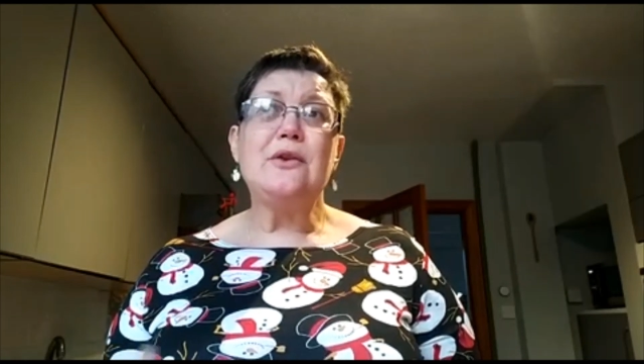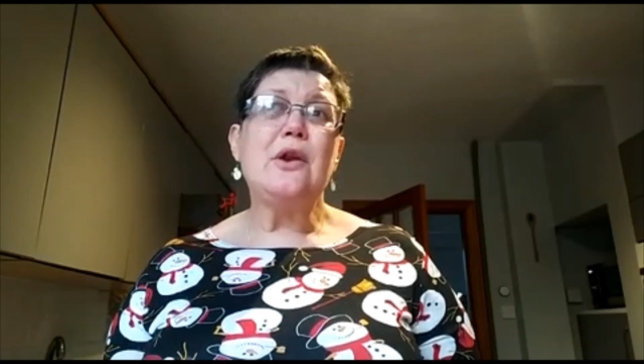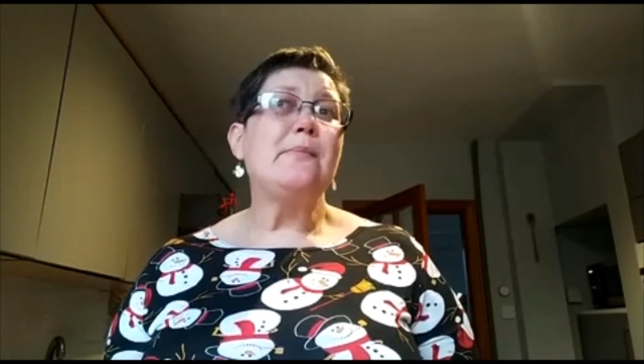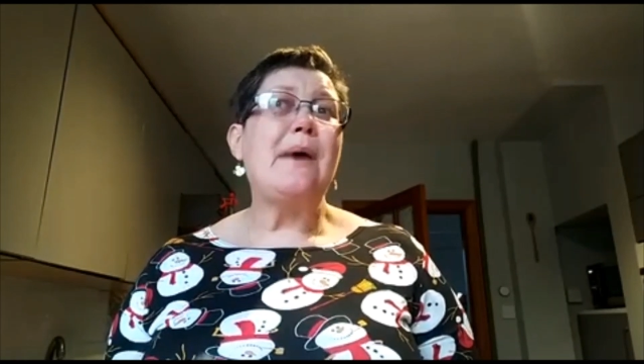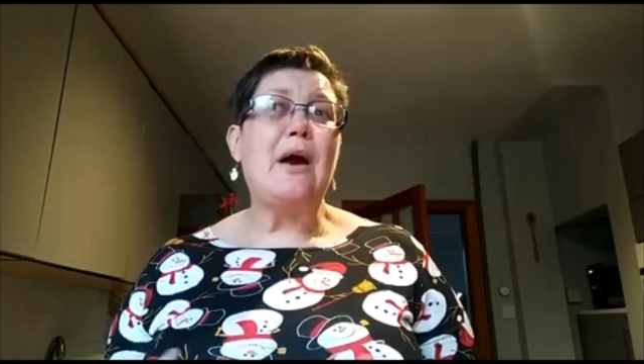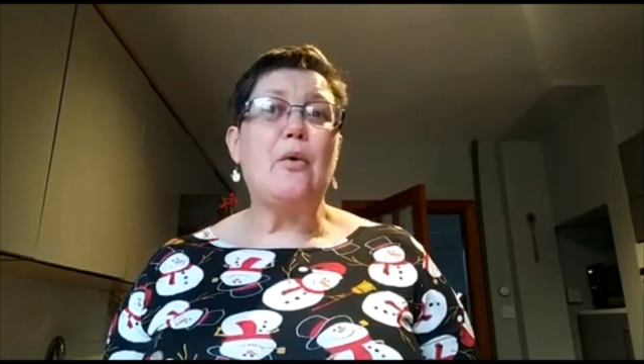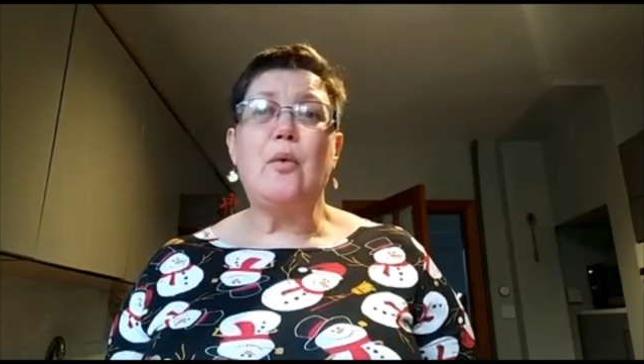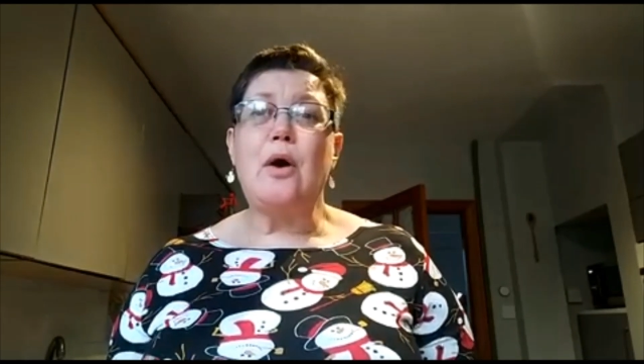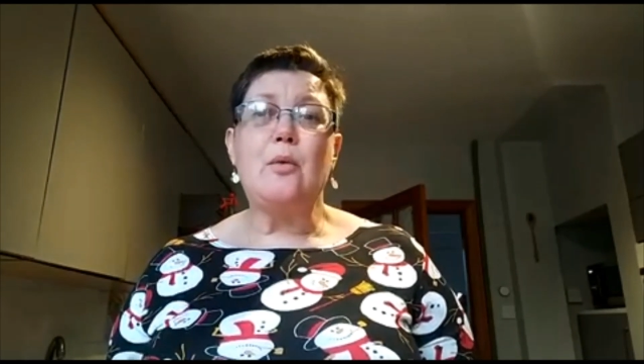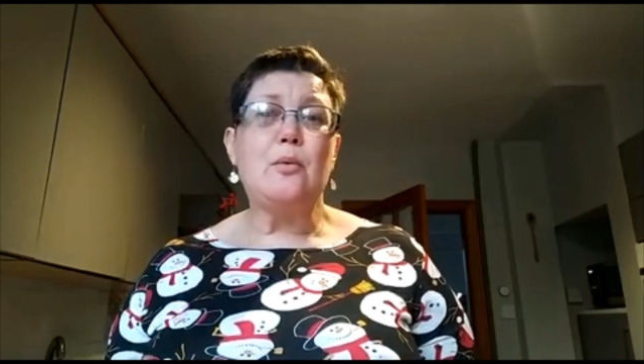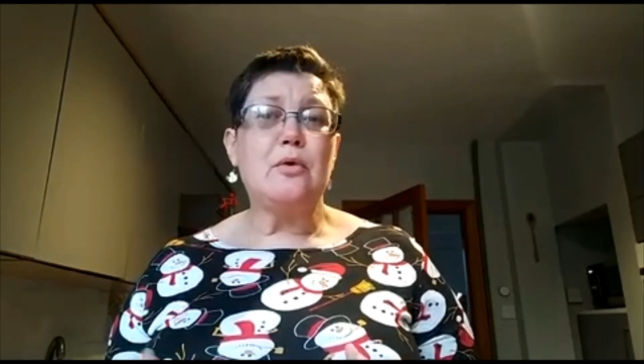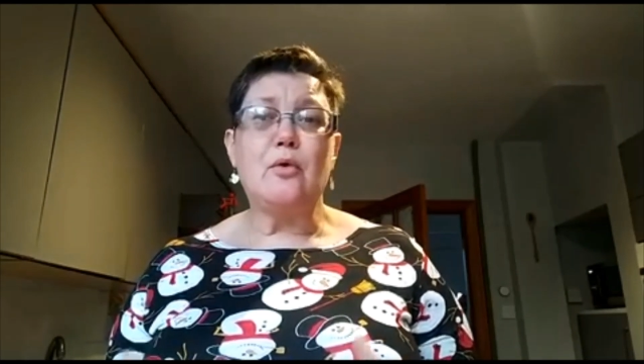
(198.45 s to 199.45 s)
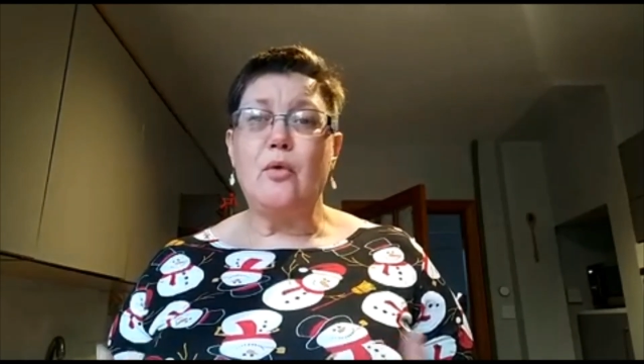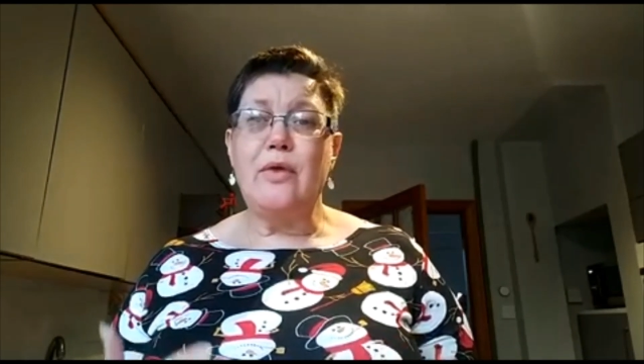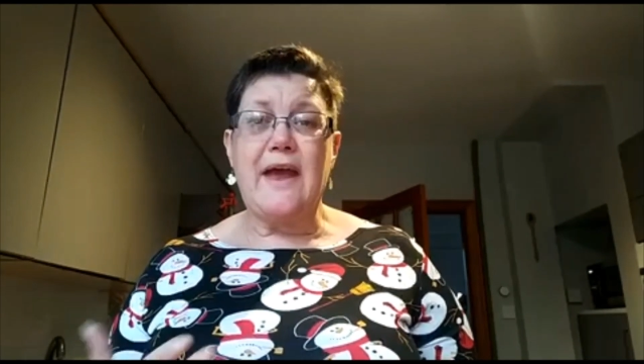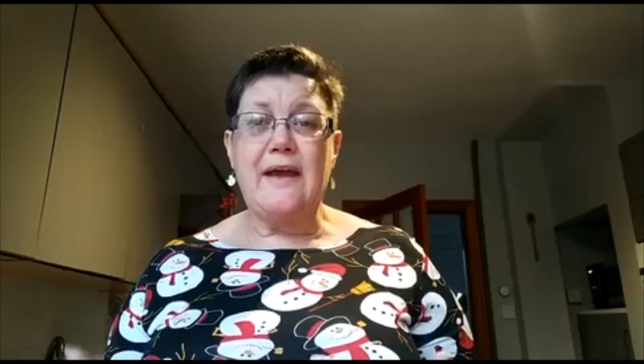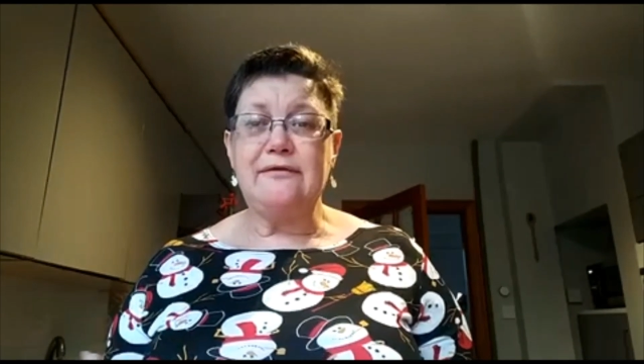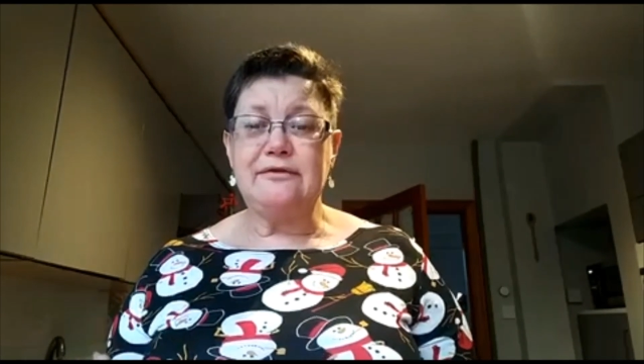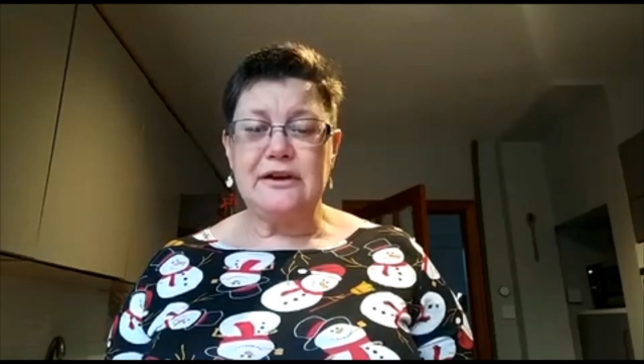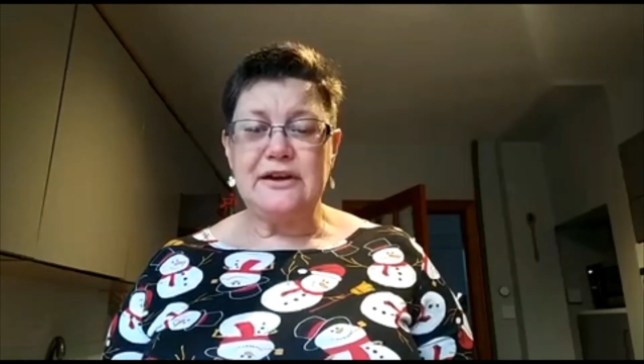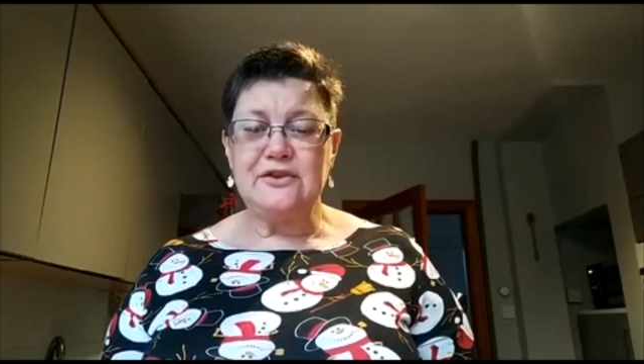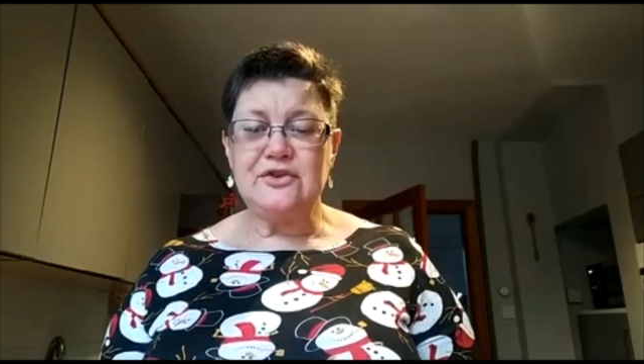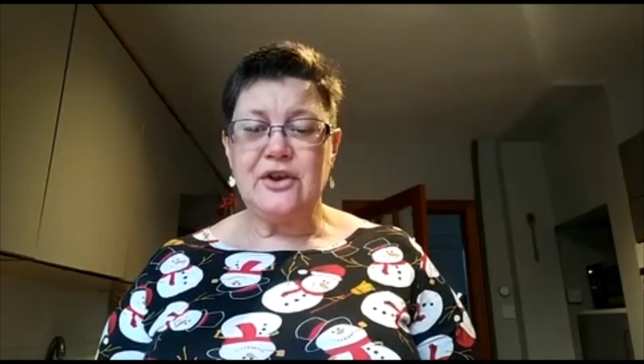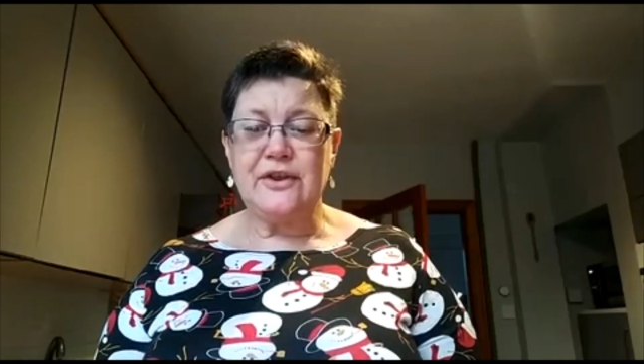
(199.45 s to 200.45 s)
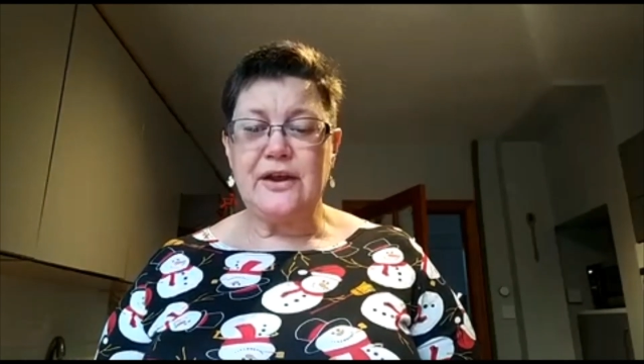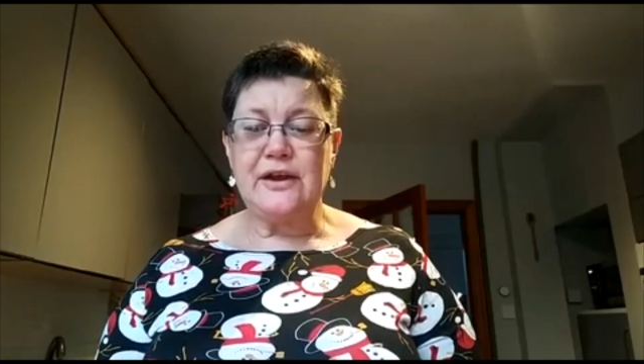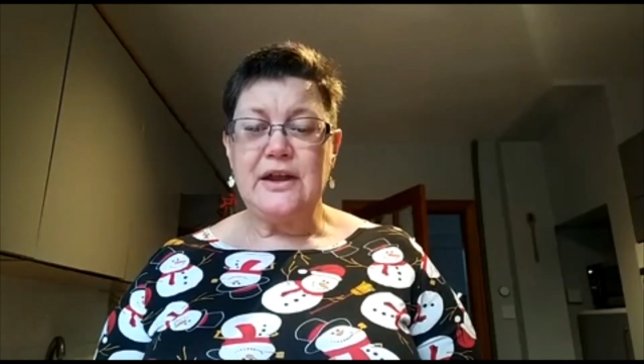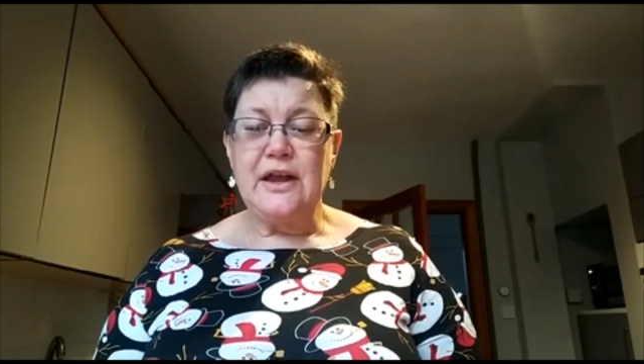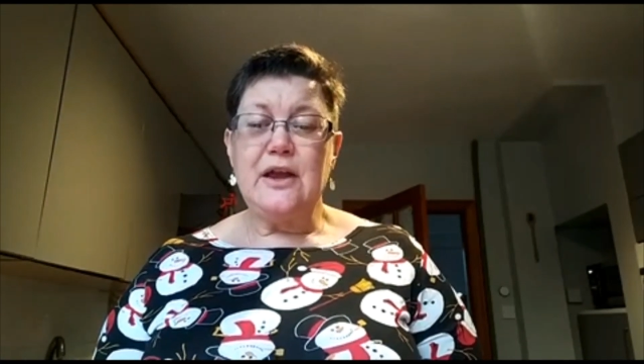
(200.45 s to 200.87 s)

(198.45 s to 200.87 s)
no matter what we're all there for each other,